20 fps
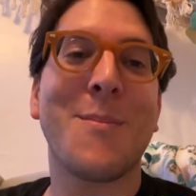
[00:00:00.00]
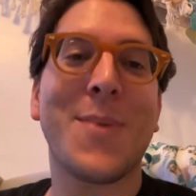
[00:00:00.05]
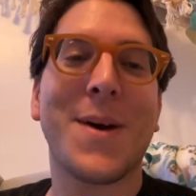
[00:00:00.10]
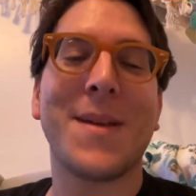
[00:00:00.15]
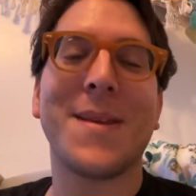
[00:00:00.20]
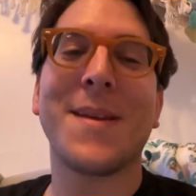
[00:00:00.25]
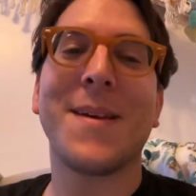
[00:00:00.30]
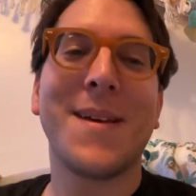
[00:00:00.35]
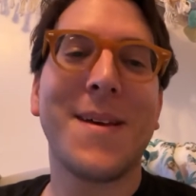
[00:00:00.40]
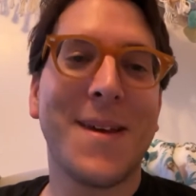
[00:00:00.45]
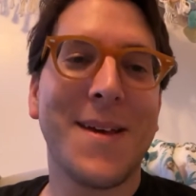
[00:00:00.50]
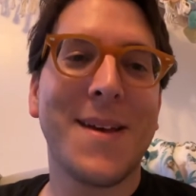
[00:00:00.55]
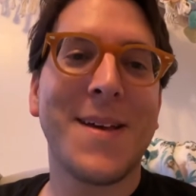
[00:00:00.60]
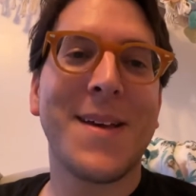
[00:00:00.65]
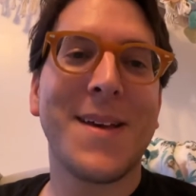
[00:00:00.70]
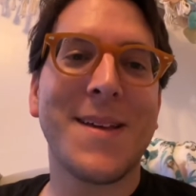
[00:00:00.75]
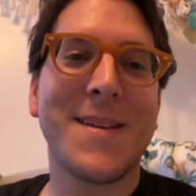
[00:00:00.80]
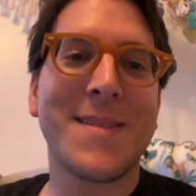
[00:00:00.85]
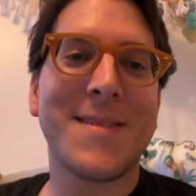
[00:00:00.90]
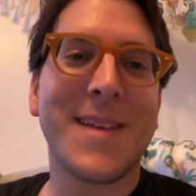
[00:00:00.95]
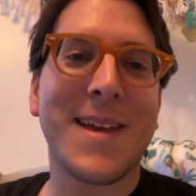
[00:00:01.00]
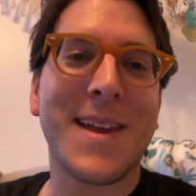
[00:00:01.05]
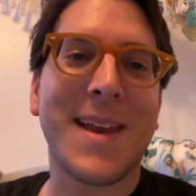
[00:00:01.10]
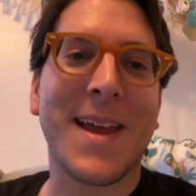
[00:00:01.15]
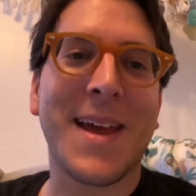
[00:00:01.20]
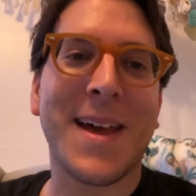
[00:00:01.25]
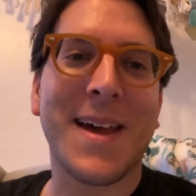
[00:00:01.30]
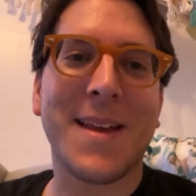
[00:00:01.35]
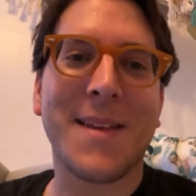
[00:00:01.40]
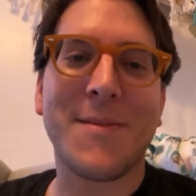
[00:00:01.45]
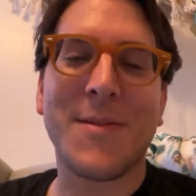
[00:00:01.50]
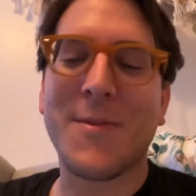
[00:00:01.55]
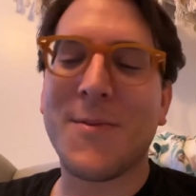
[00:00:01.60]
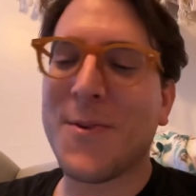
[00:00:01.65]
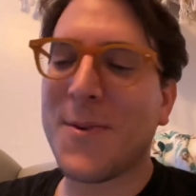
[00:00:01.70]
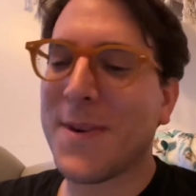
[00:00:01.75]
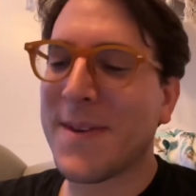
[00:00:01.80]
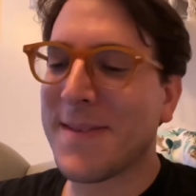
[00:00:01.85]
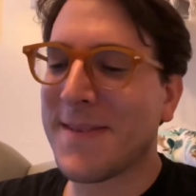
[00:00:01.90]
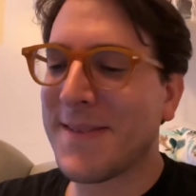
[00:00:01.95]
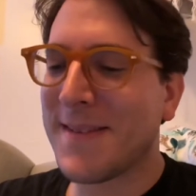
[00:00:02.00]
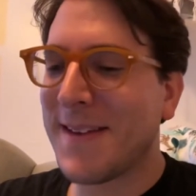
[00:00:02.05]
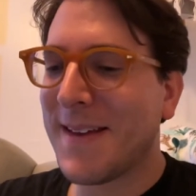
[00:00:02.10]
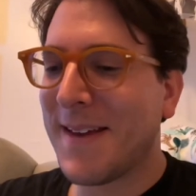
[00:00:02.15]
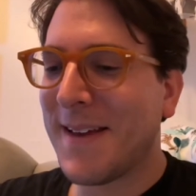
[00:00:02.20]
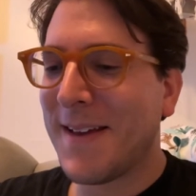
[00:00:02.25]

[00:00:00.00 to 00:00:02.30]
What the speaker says: but he just had a hell of a voice,